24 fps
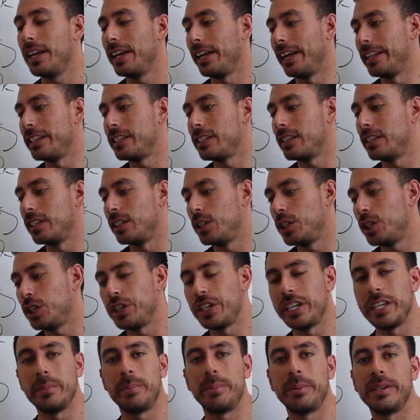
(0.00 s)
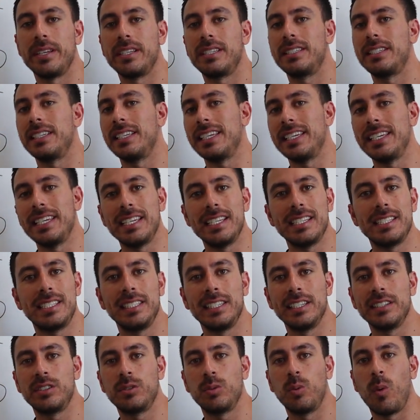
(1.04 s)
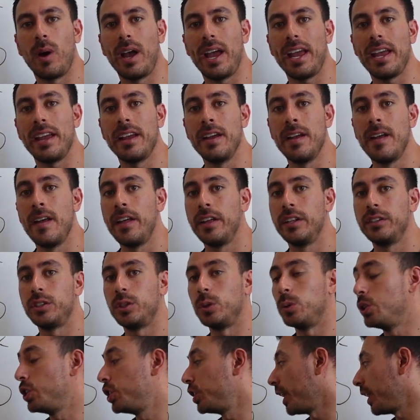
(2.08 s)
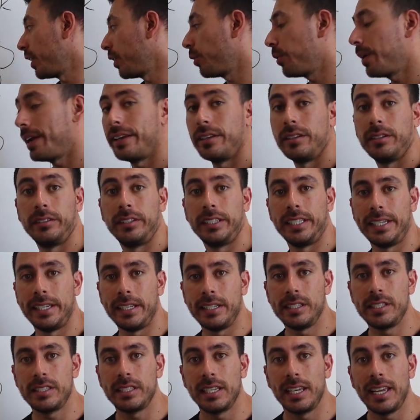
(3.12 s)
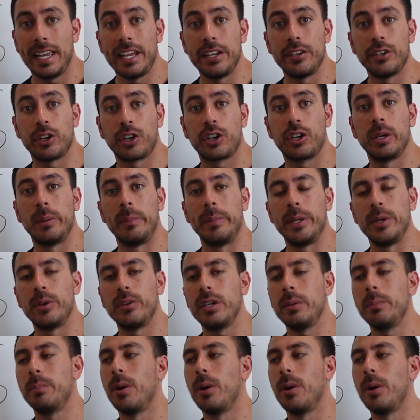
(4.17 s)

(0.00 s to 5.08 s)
It's the cheapest, easiest way to generate leads in your community,